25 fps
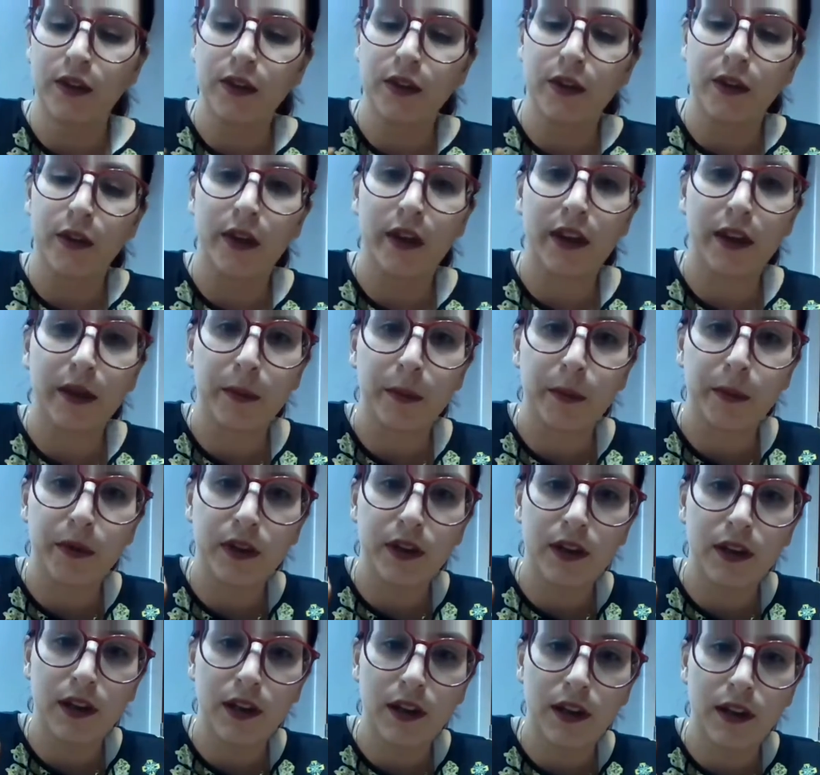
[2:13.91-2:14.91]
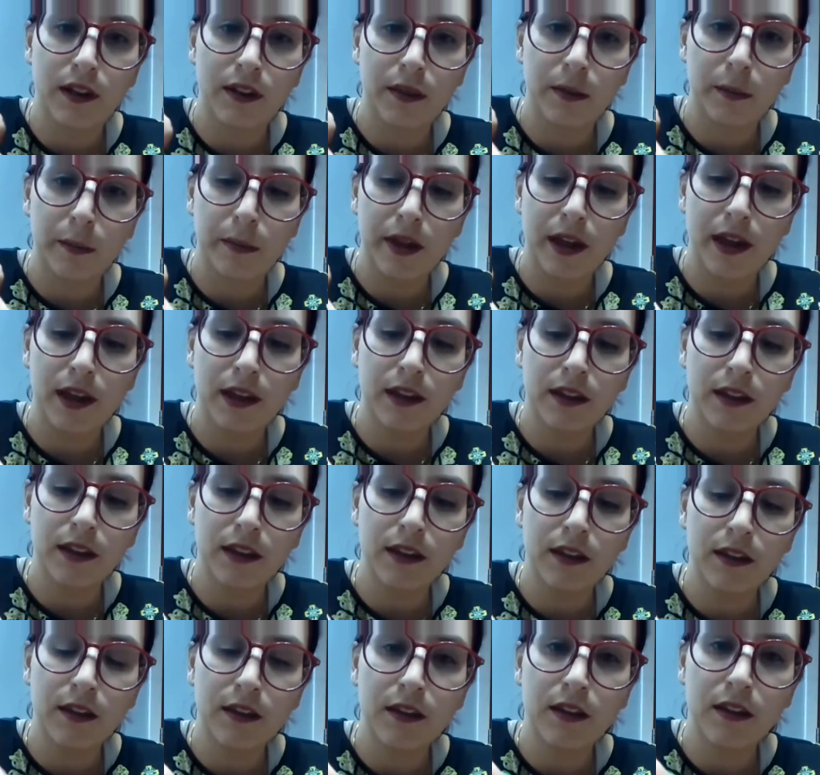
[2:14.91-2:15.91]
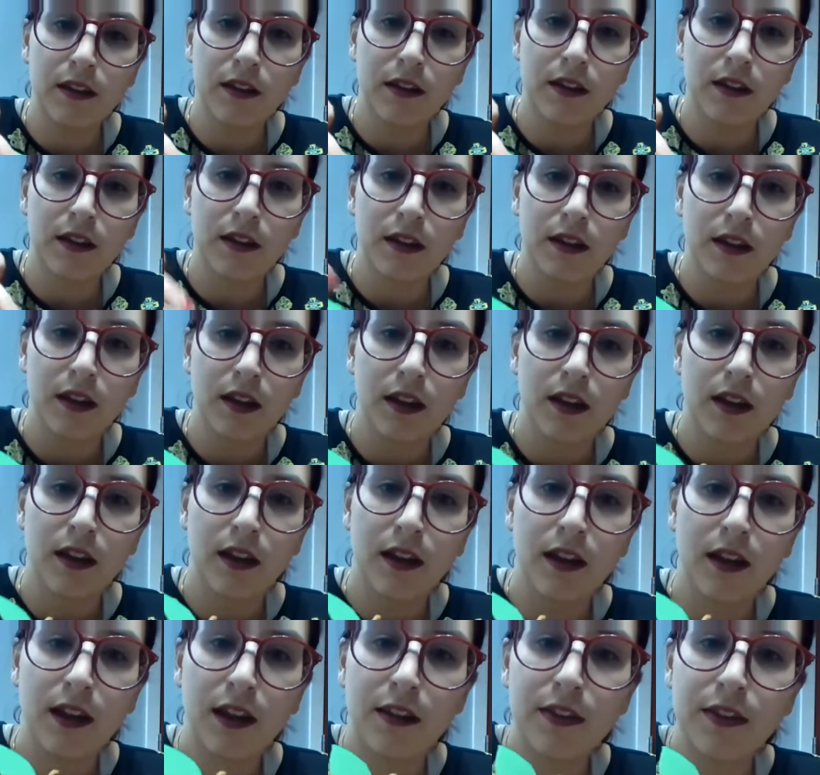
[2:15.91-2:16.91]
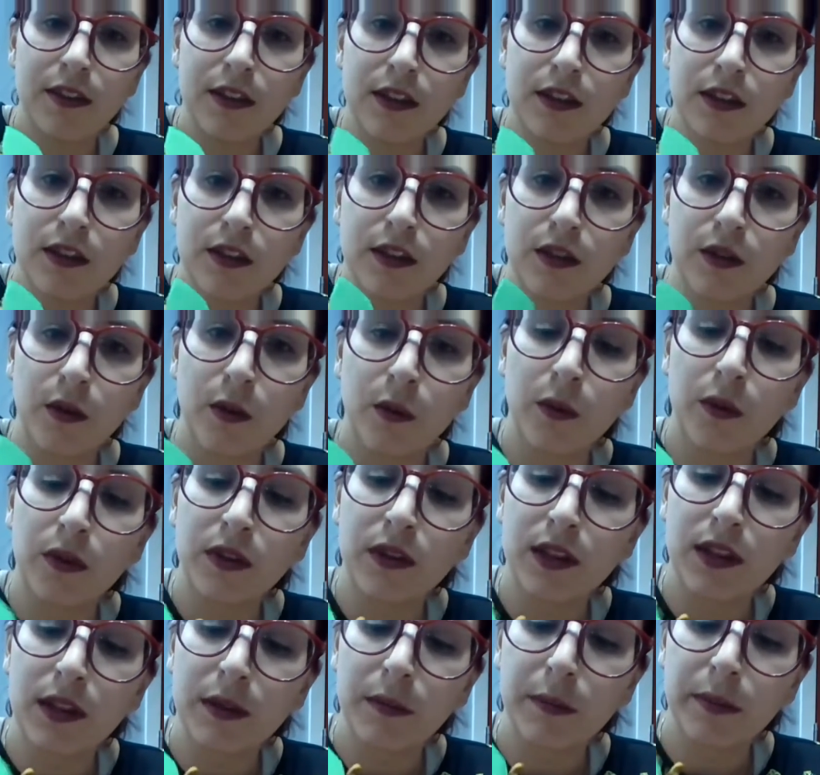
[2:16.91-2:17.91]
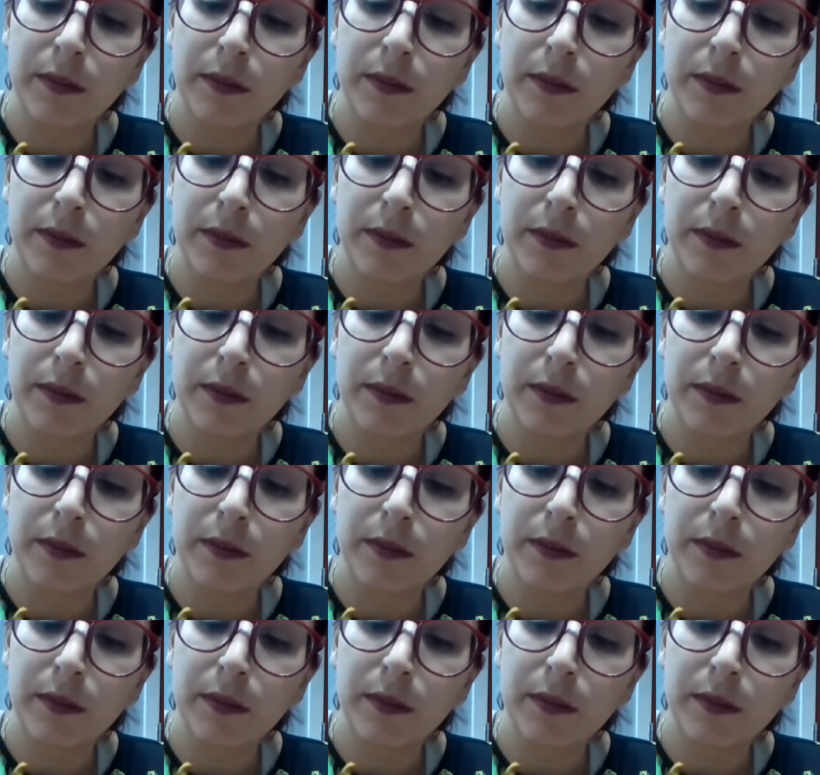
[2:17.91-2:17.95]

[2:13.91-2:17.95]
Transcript: So I could put it on the back here and then just hold it in